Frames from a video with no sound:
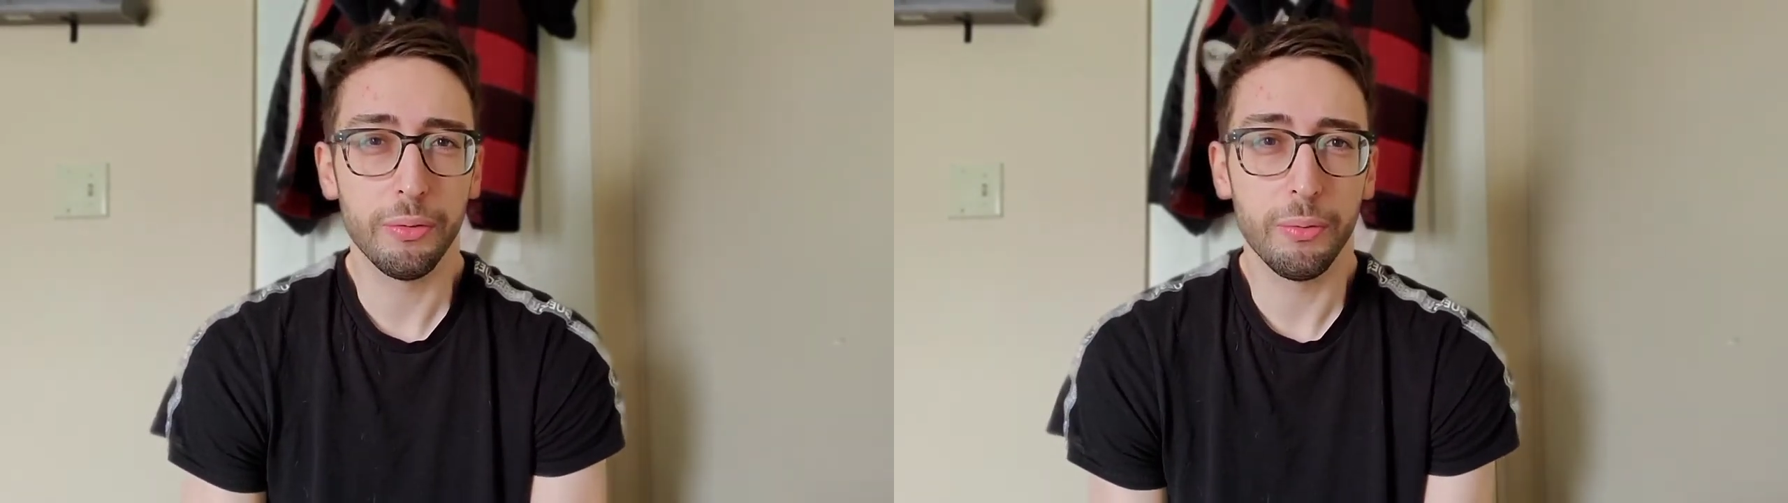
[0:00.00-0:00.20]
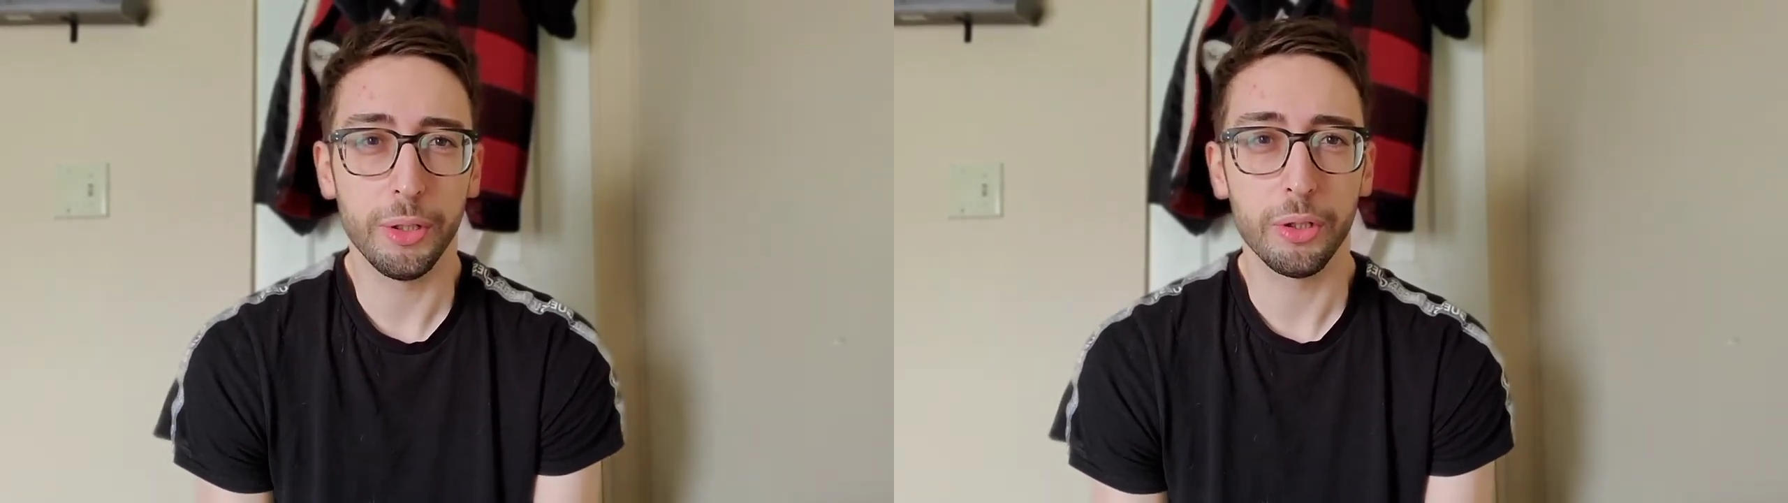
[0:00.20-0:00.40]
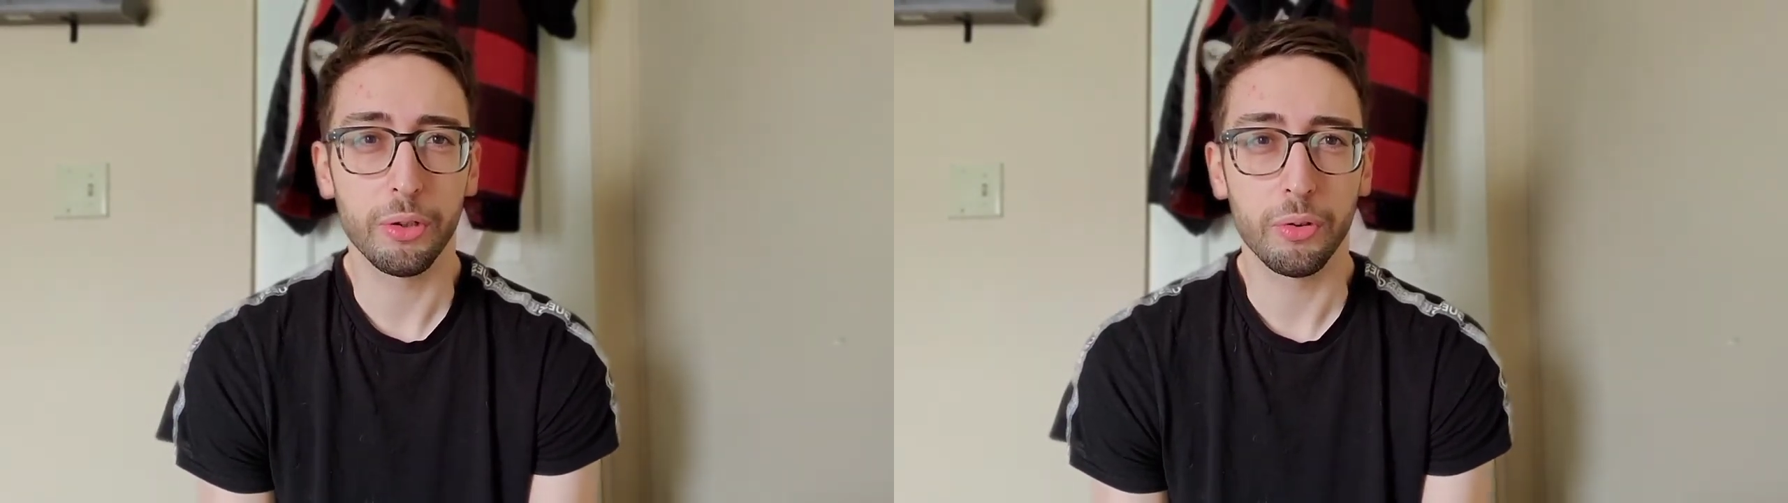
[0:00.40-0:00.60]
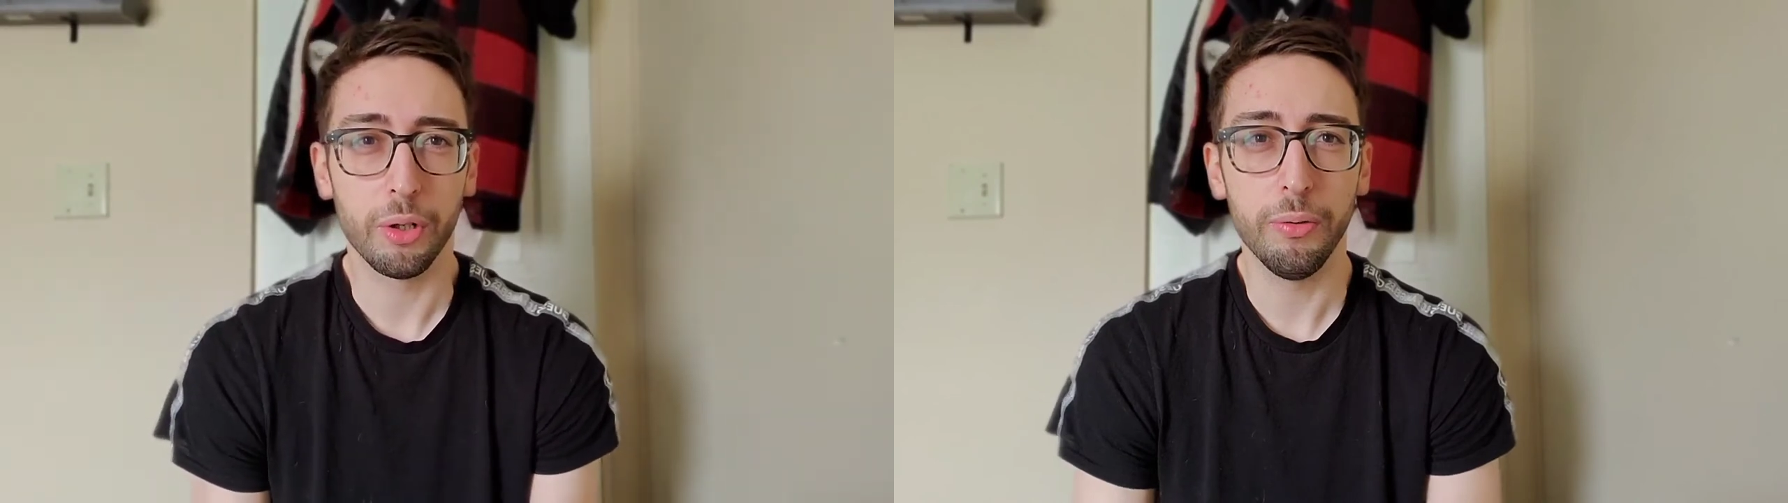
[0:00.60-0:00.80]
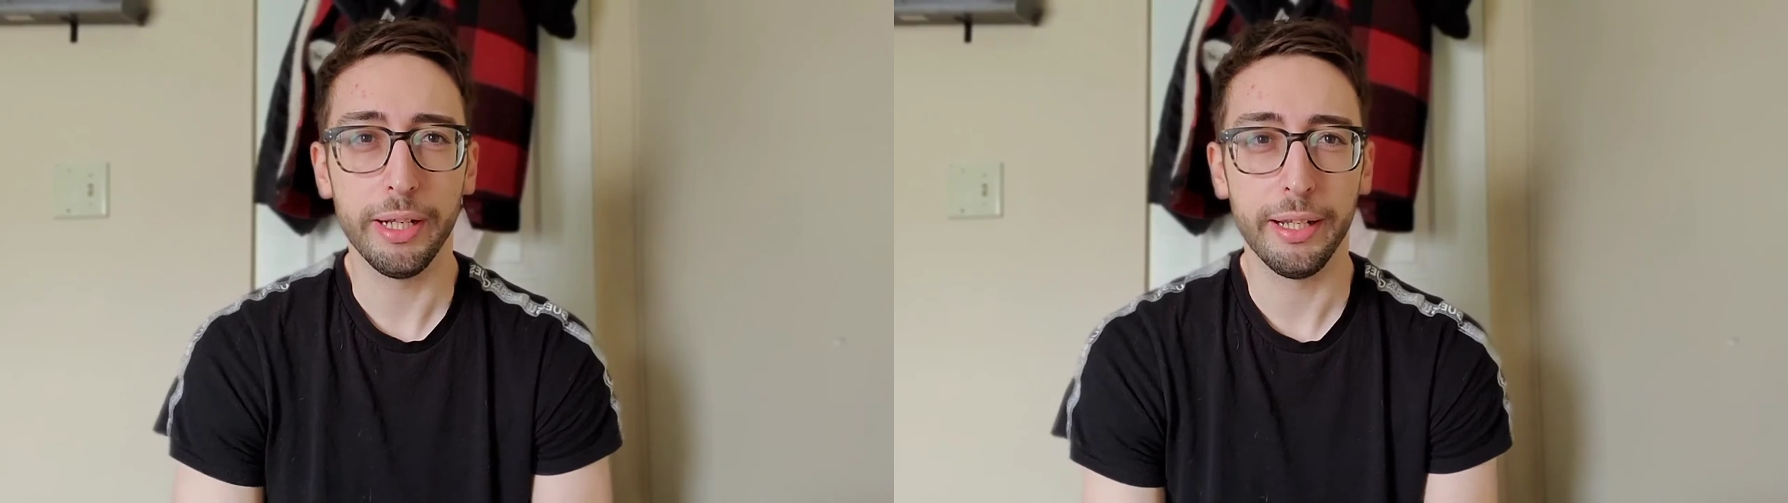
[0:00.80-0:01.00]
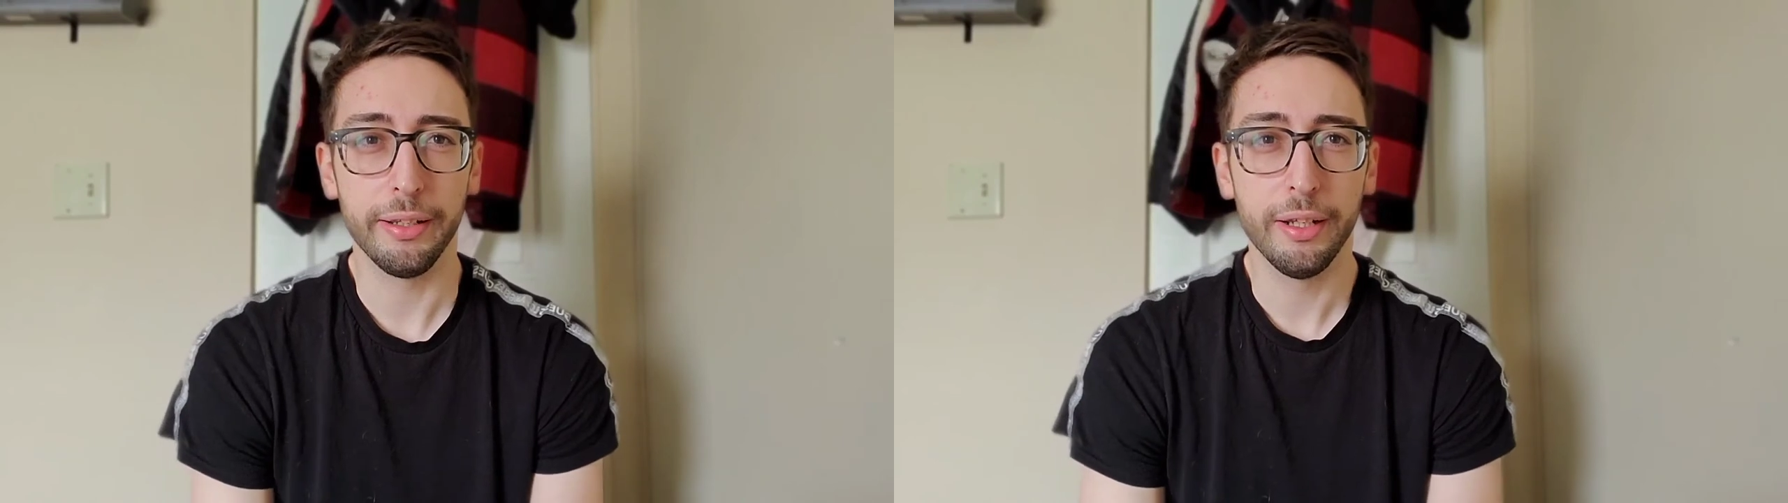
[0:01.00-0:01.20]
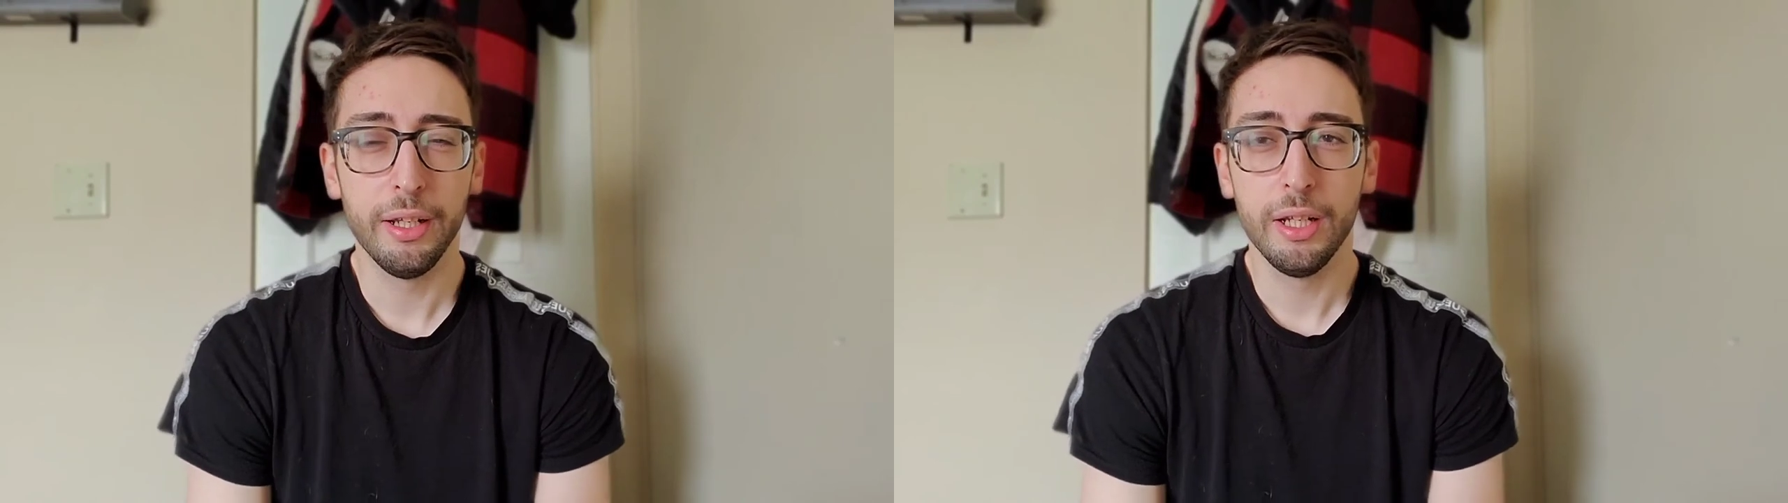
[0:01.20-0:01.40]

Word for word: what you're growing and